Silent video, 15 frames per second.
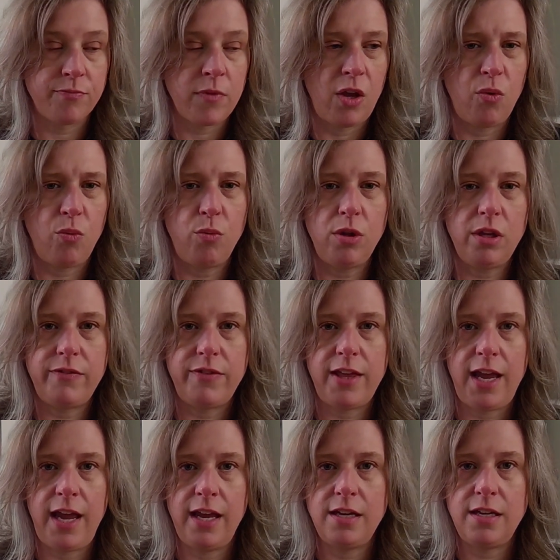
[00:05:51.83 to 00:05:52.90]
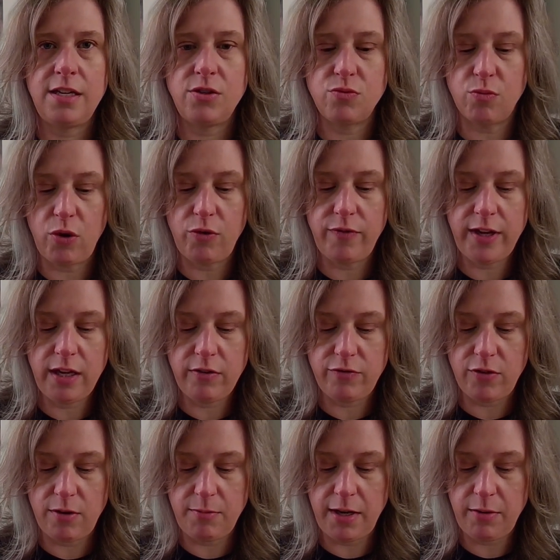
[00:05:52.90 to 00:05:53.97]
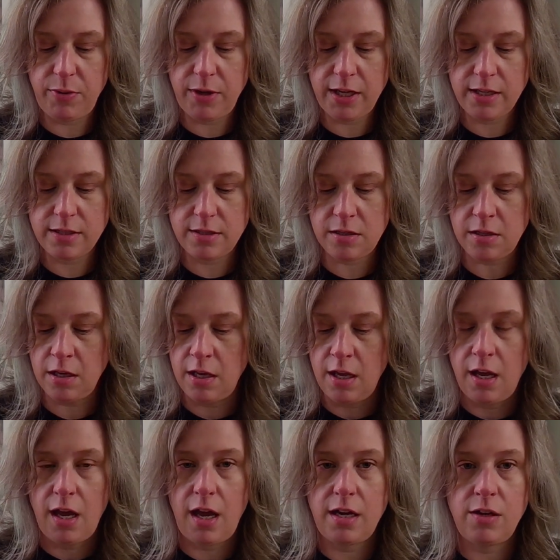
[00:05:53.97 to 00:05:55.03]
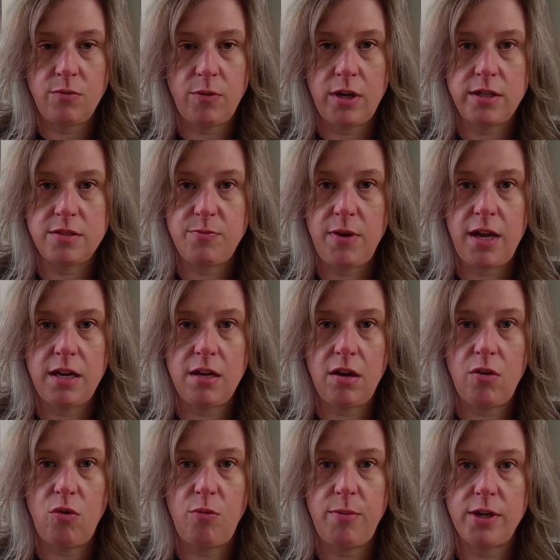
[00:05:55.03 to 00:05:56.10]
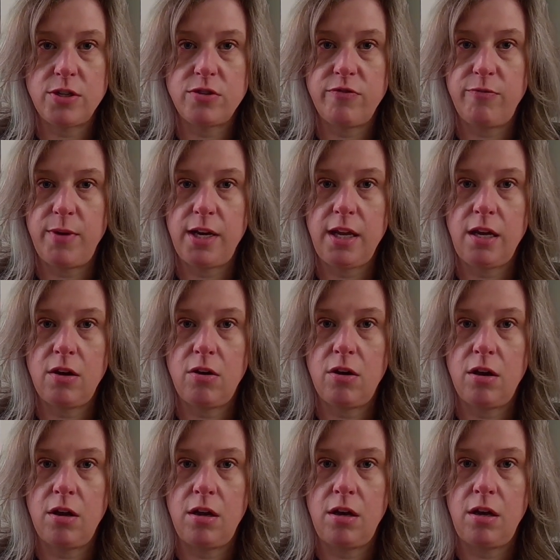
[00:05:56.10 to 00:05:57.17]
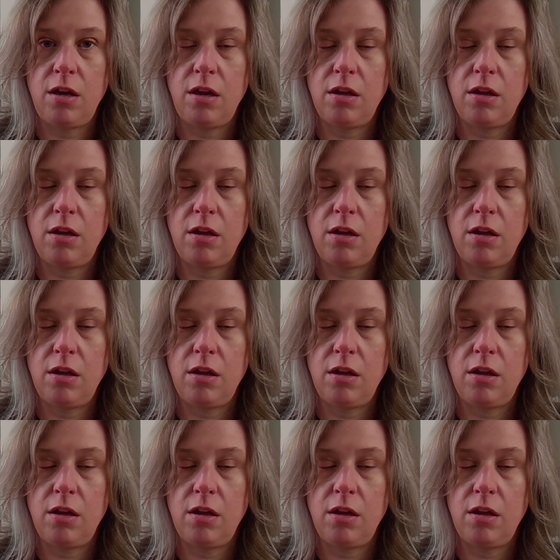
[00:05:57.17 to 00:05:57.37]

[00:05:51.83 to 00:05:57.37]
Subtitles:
Wool of the Andes roving from Knit Picks. I didn't want to spend a whole bunch of money on